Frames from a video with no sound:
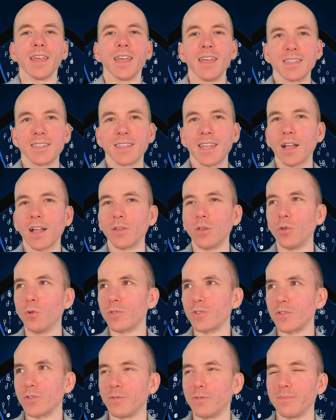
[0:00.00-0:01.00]
is tell
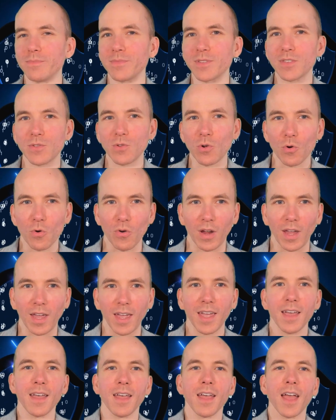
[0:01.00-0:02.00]
you some
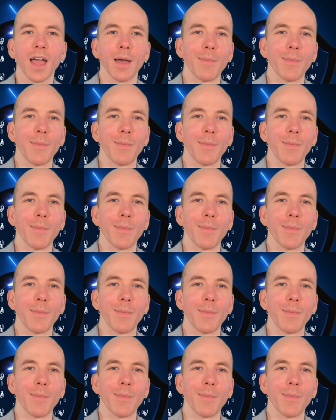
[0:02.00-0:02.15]
story